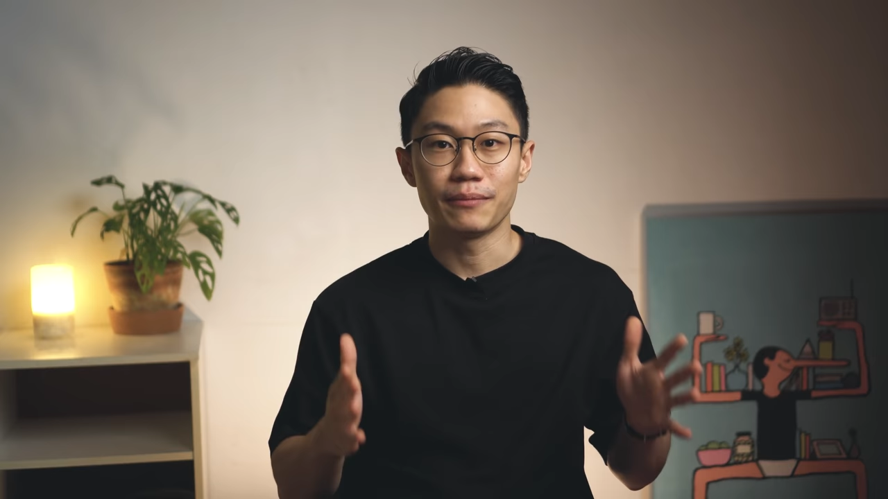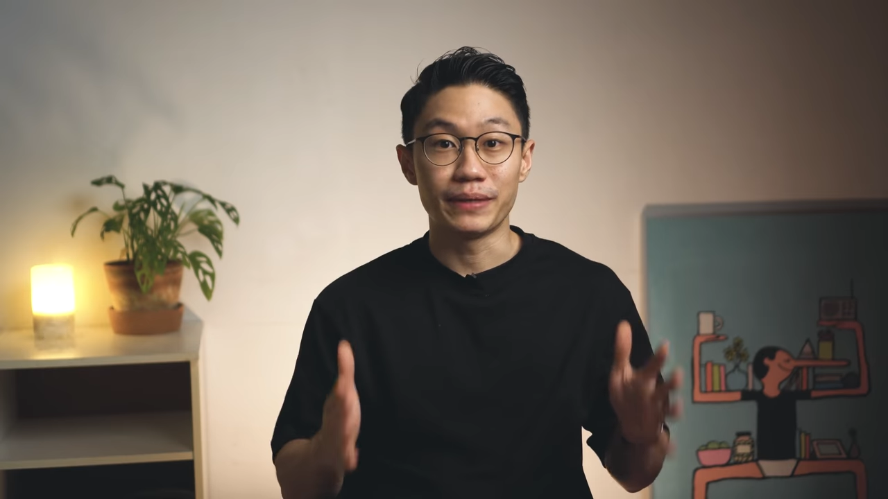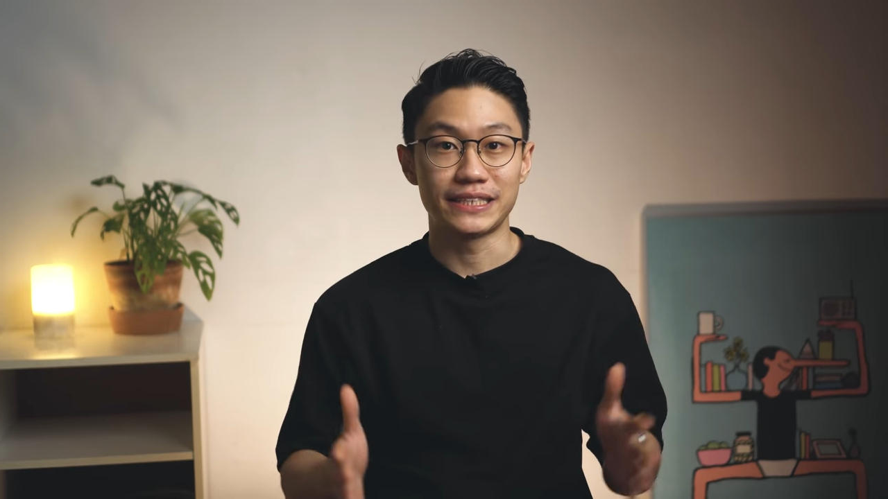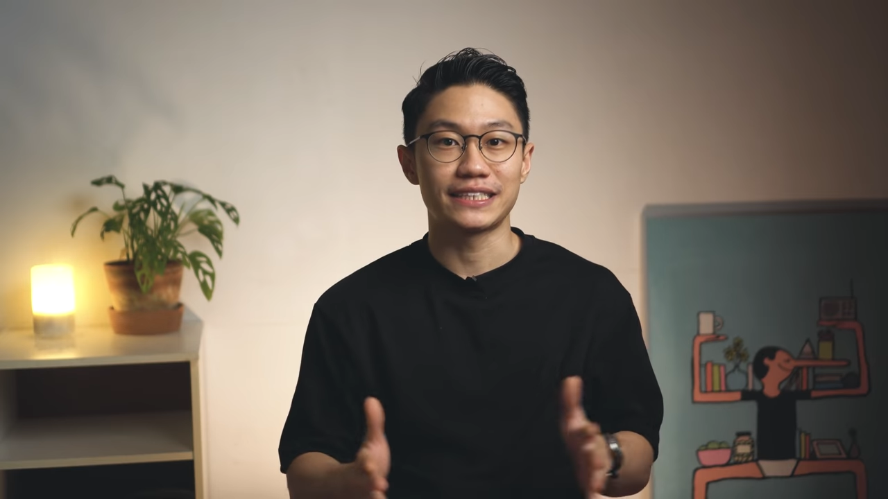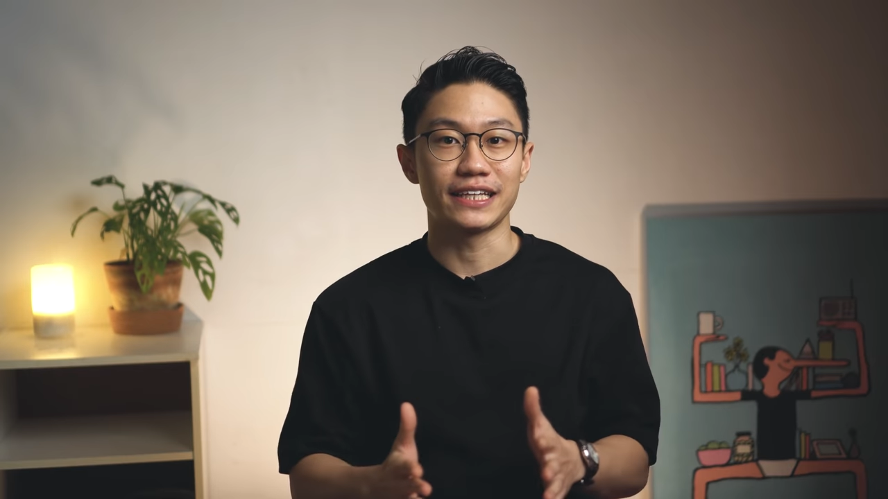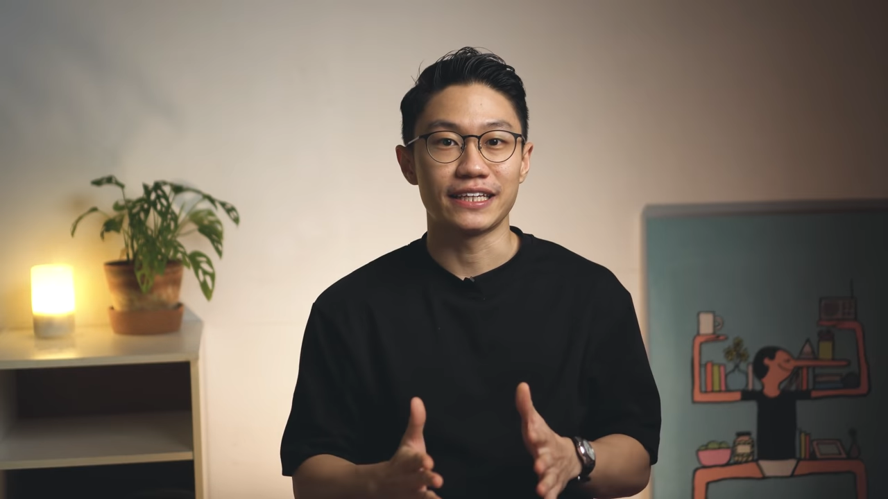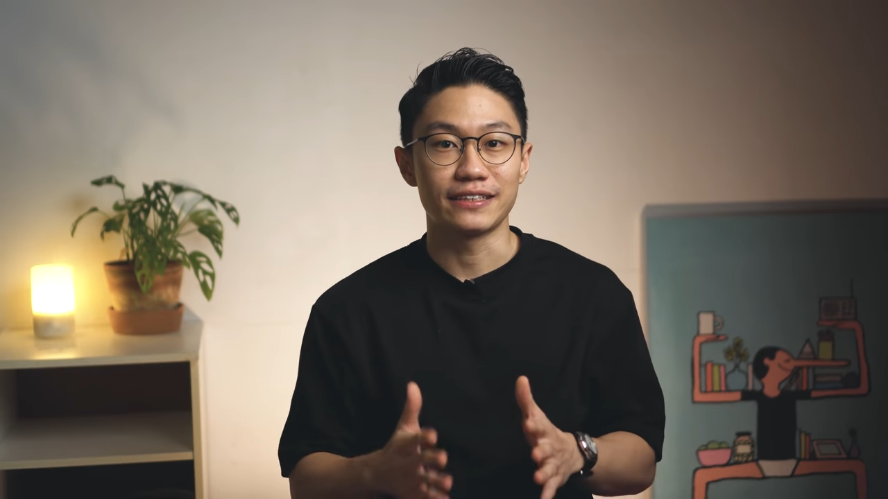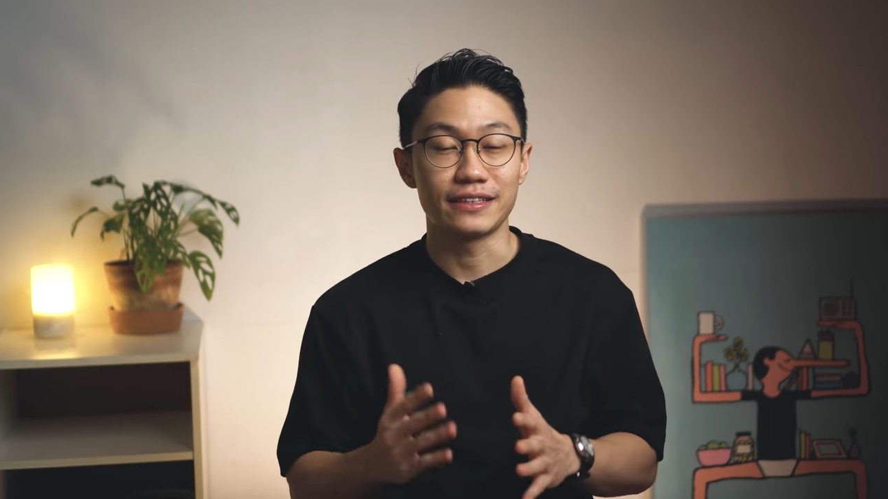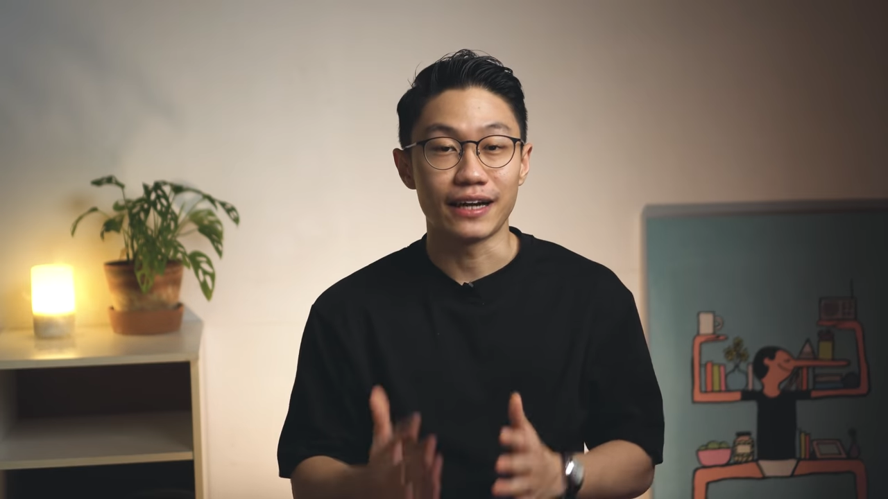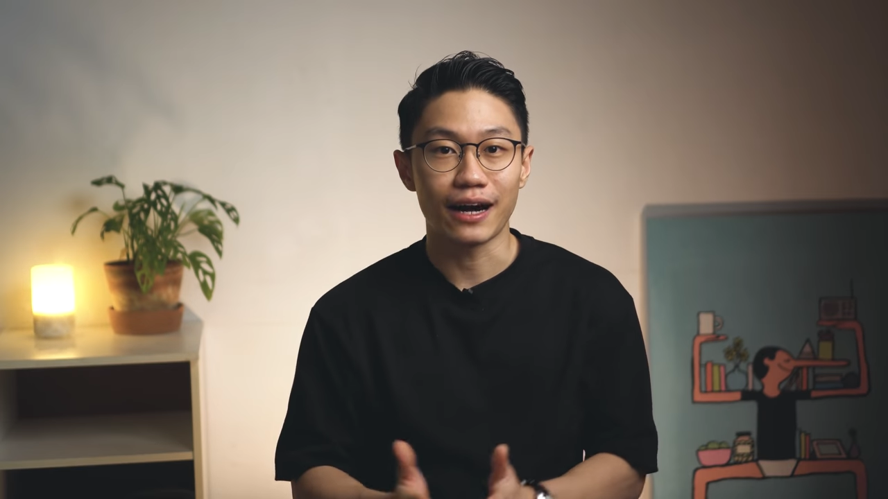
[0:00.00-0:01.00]

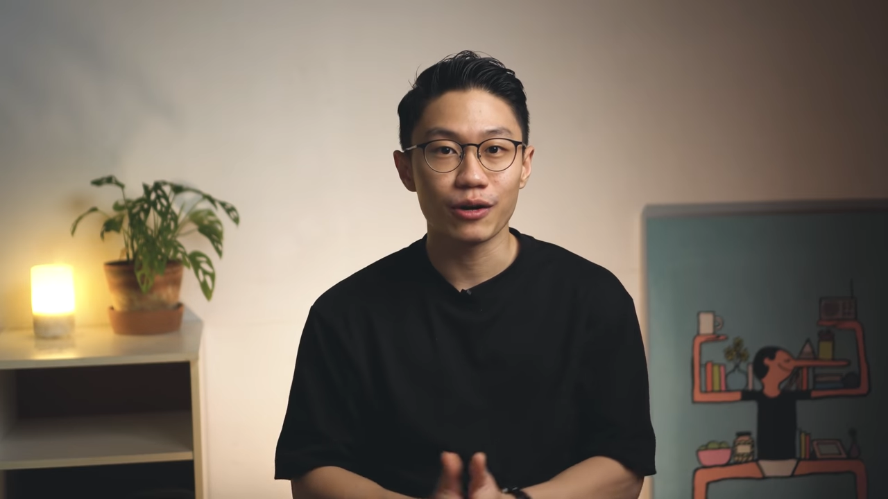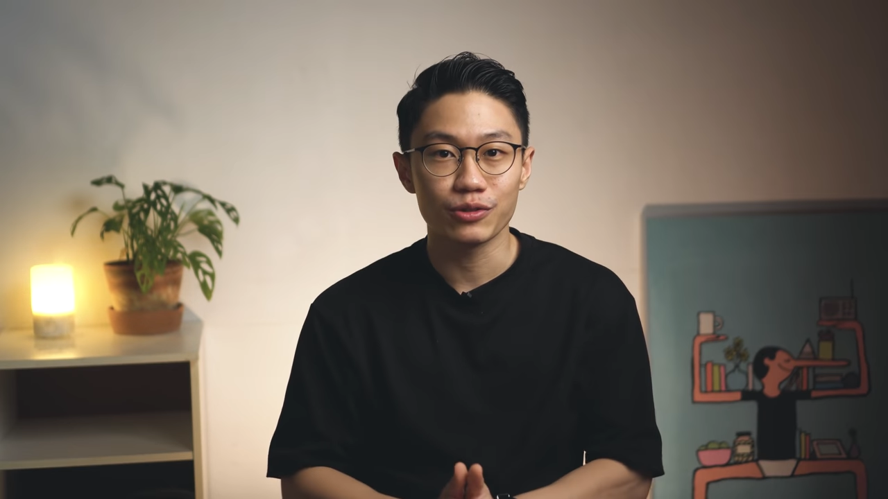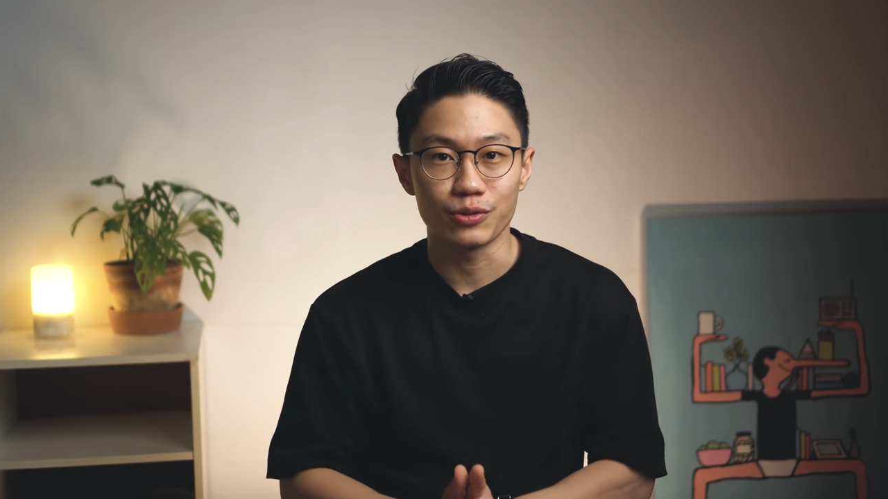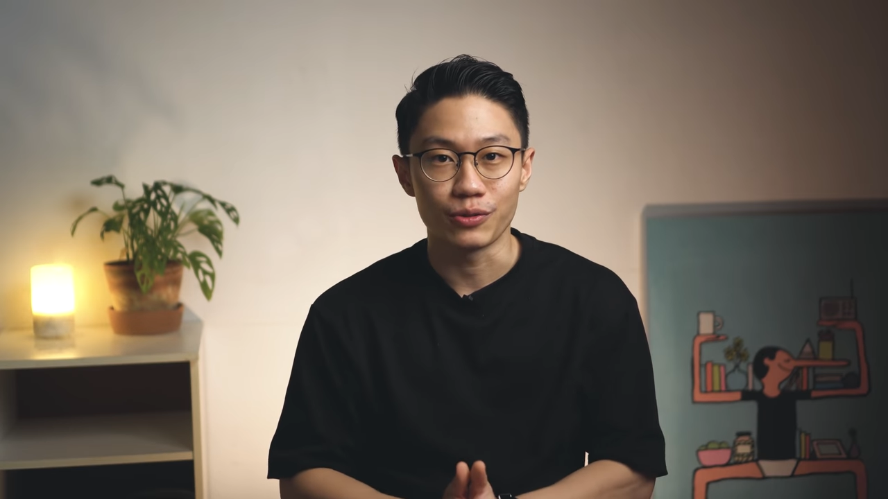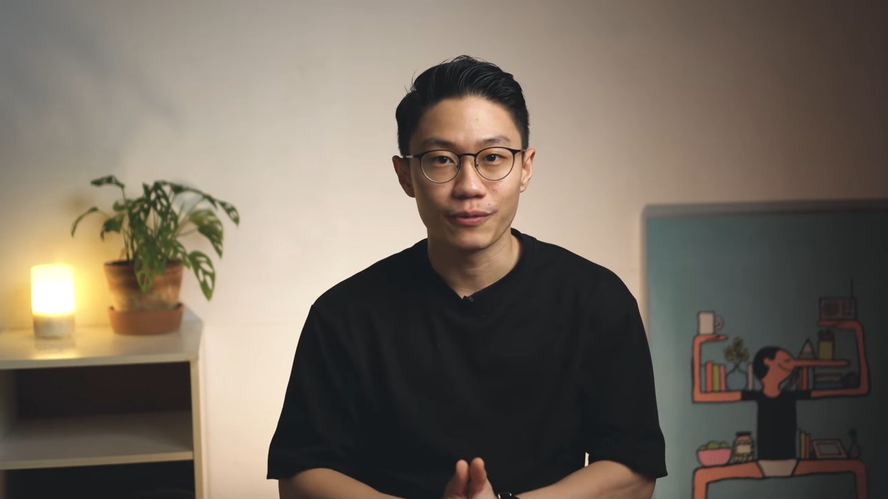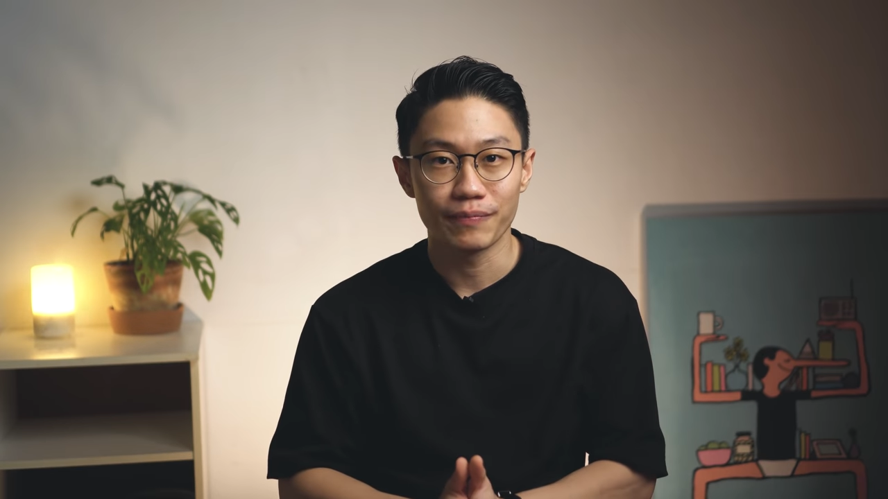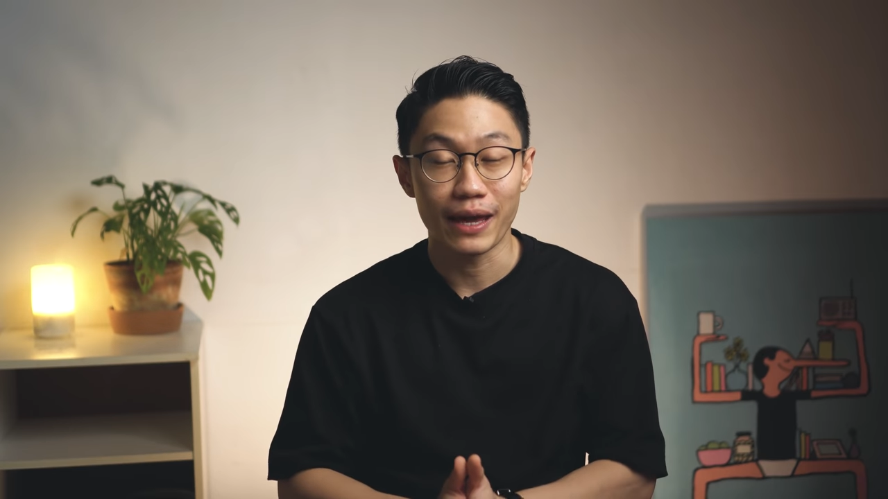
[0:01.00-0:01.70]
Basically, the how-to